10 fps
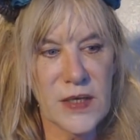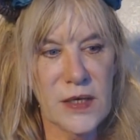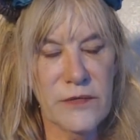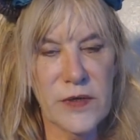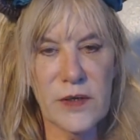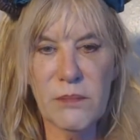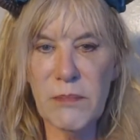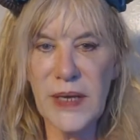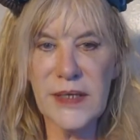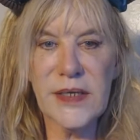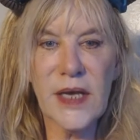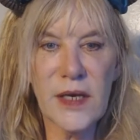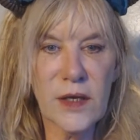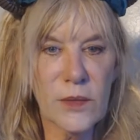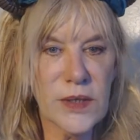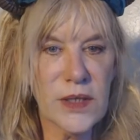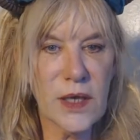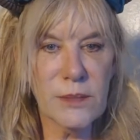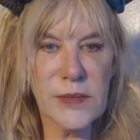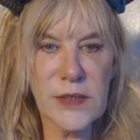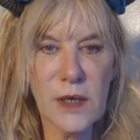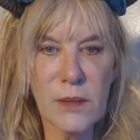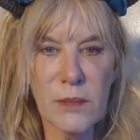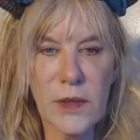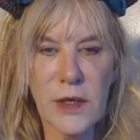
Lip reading: even meditating with them some,